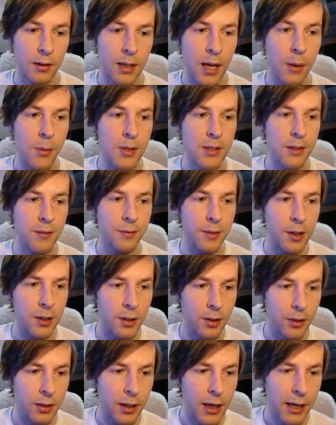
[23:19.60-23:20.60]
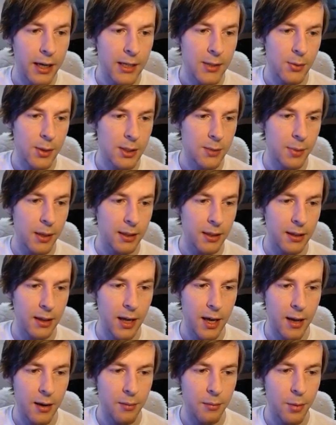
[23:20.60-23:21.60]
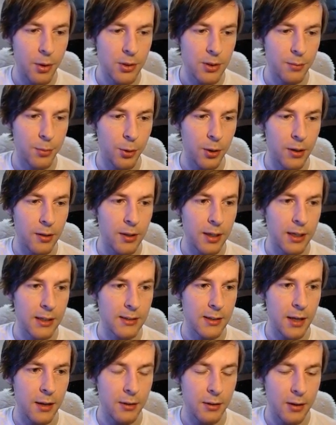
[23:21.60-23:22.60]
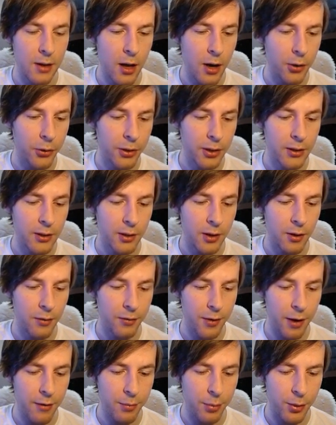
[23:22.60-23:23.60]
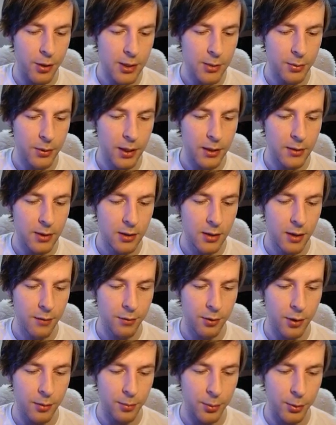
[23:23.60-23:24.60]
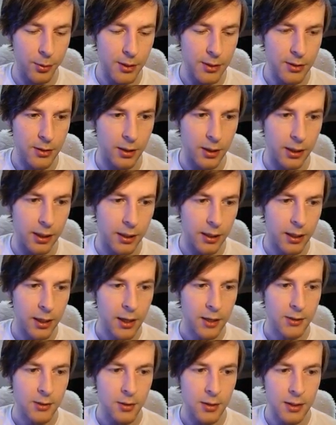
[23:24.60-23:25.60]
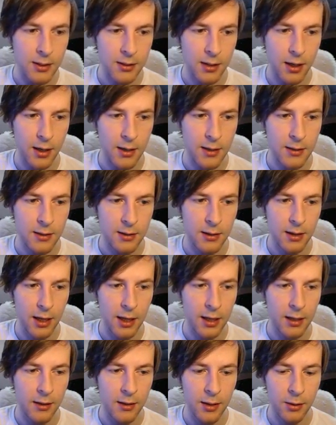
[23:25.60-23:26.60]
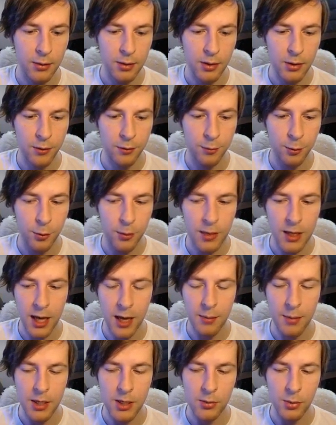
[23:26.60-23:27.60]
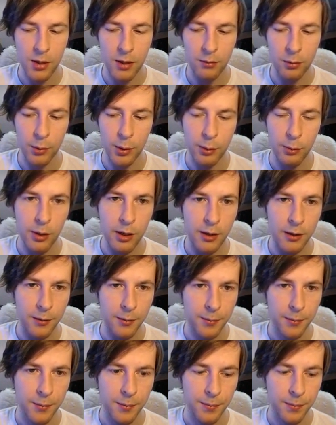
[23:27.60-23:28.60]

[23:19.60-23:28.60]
That was the fetal. I guess we expected that. Most important thing is now not only they're on five points, but they turned off our employee strike. So these cards, they can theory do four damage whenever we run.